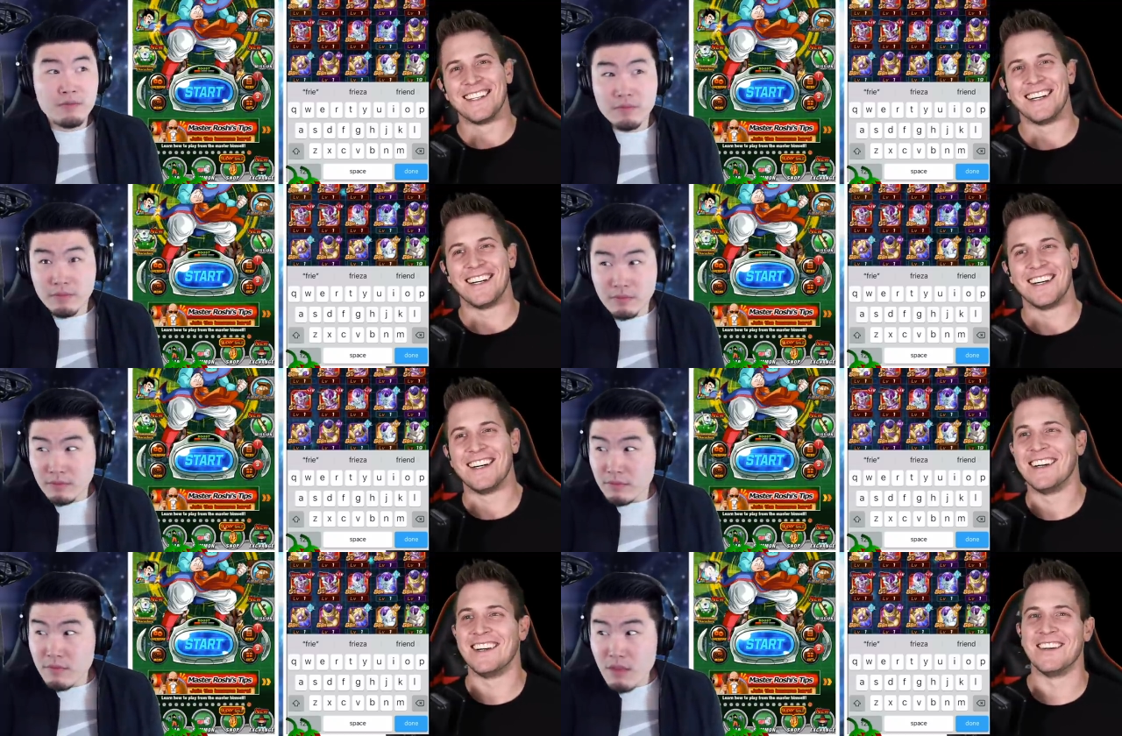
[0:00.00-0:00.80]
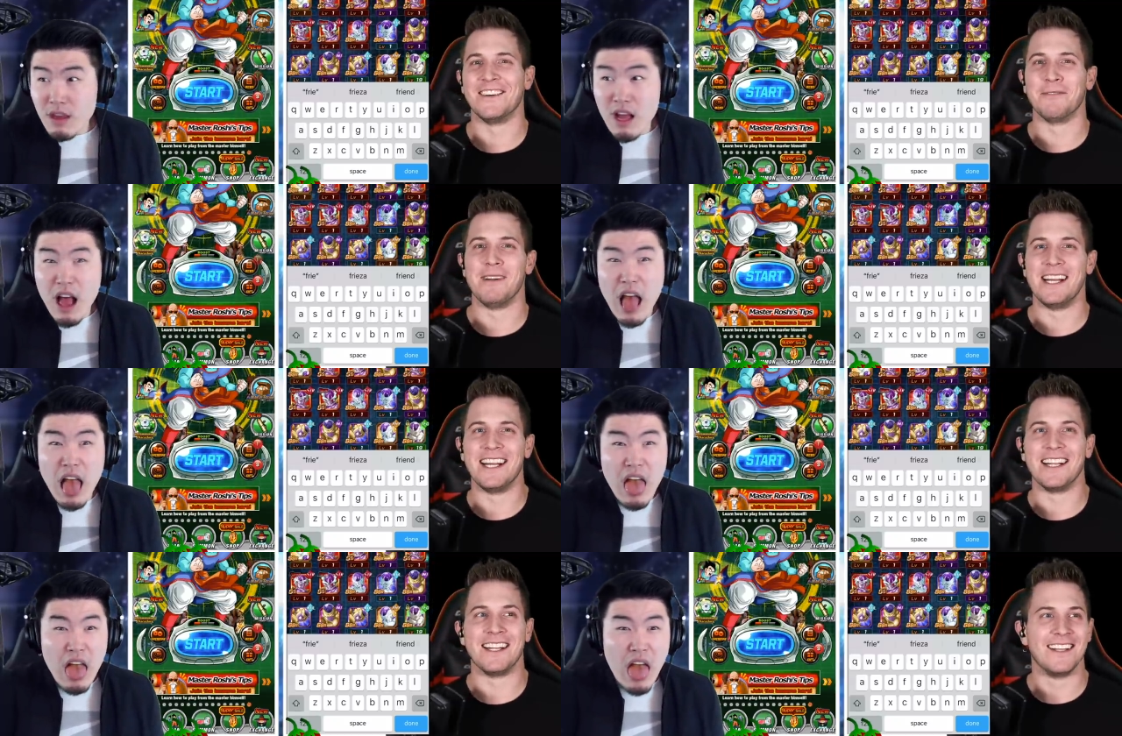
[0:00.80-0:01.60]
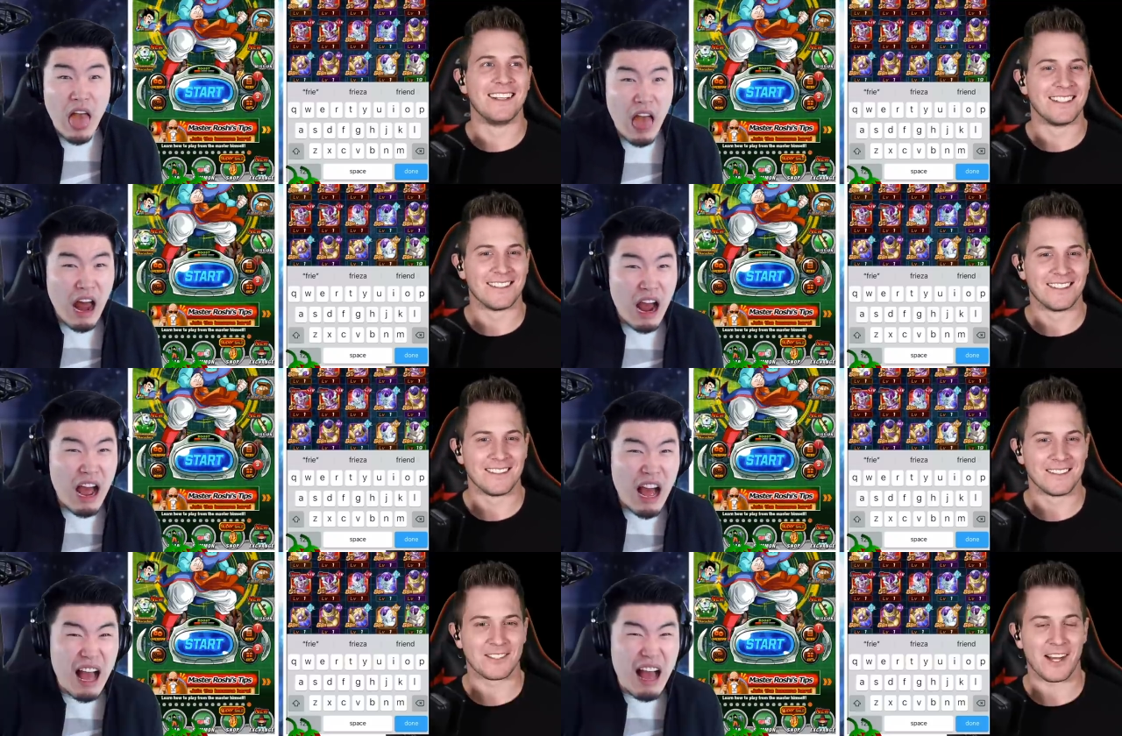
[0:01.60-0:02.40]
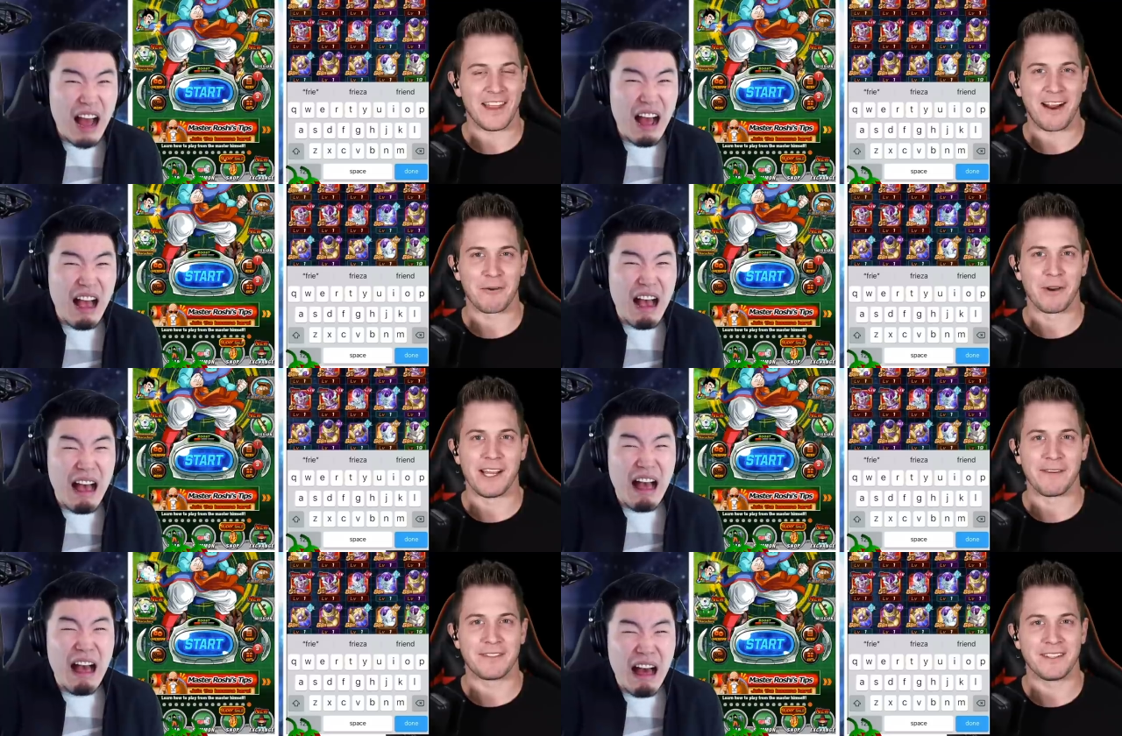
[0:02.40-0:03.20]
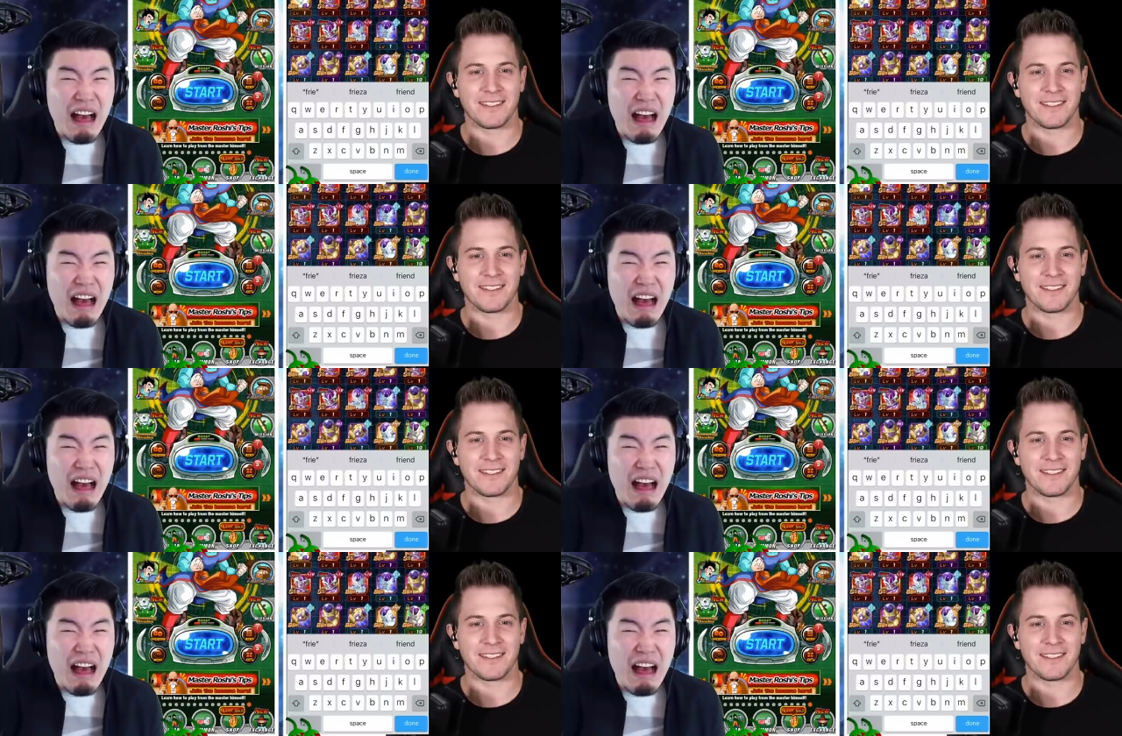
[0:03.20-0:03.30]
Speaker 1: oh, man. I saw that rift.